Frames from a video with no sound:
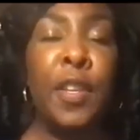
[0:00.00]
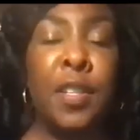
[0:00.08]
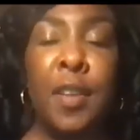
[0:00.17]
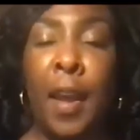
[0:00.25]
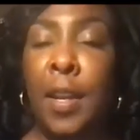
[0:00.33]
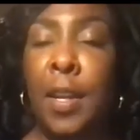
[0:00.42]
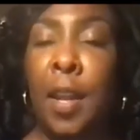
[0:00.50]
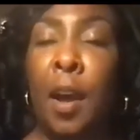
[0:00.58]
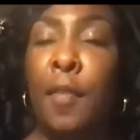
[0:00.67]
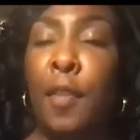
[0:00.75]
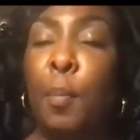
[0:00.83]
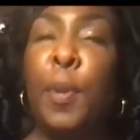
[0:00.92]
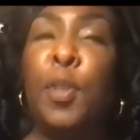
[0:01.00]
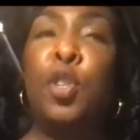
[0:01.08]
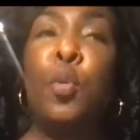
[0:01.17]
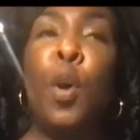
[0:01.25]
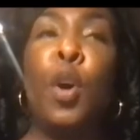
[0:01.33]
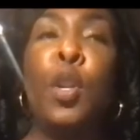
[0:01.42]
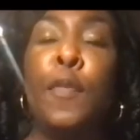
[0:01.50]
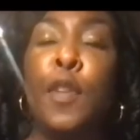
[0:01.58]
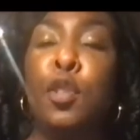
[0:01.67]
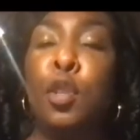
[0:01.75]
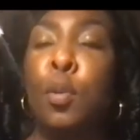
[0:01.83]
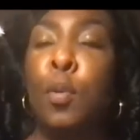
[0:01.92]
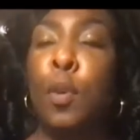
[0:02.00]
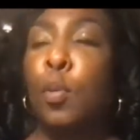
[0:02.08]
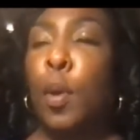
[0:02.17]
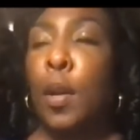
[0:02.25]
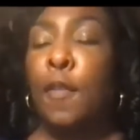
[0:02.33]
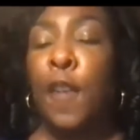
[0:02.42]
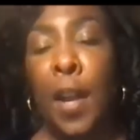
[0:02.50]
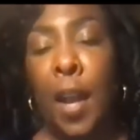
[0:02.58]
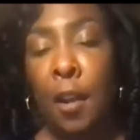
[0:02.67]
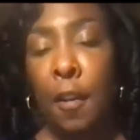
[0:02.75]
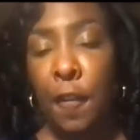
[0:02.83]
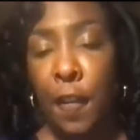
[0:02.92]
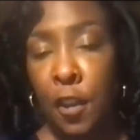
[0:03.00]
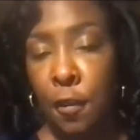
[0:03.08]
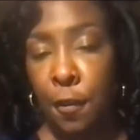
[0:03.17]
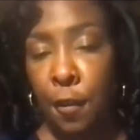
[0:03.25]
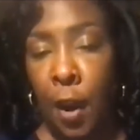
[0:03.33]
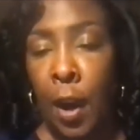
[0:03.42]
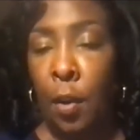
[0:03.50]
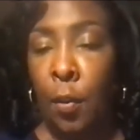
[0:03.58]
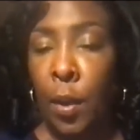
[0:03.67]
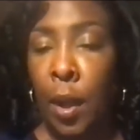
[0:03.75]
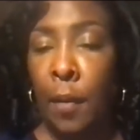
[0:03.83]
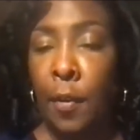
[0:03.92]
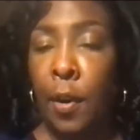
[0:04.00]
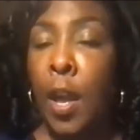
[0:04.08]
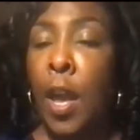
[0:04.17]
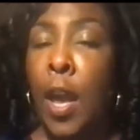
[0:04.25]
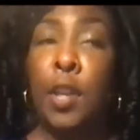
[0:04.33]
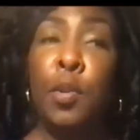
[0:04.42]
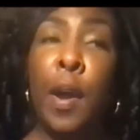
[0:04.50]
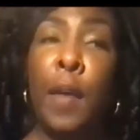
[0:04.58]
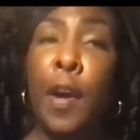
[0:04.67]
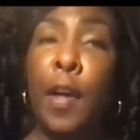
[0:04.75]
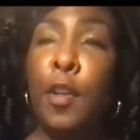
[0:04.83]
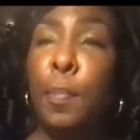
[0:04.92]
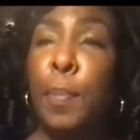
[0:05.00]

this, that, and the other, but you won't even do a $25 fish fry or whatever. And you have other